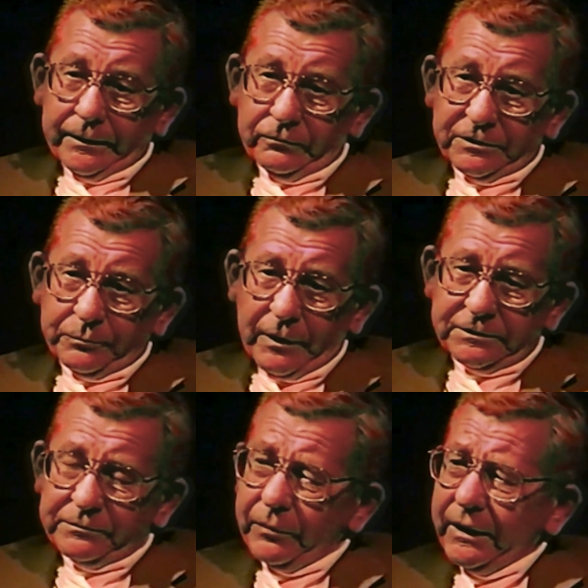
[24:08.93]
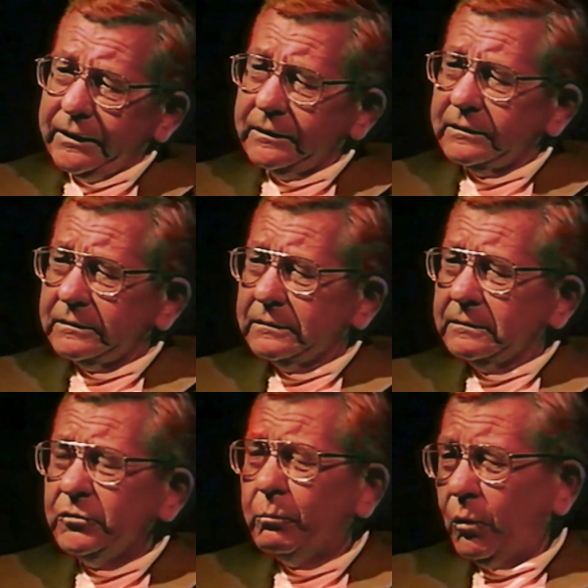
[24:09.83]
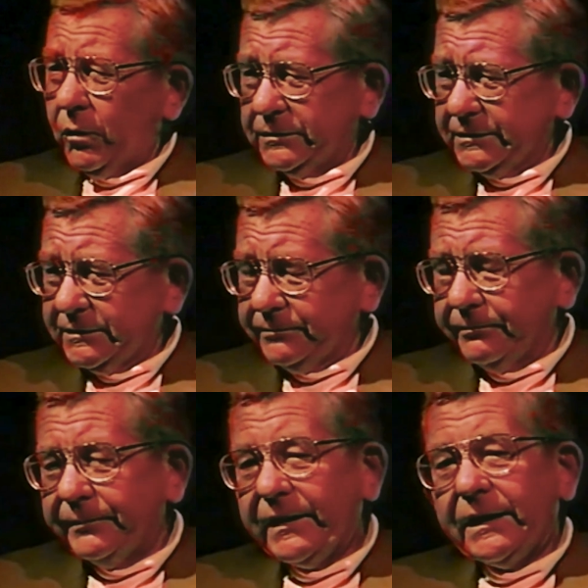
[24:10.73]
And it was sponsored by New Paltz.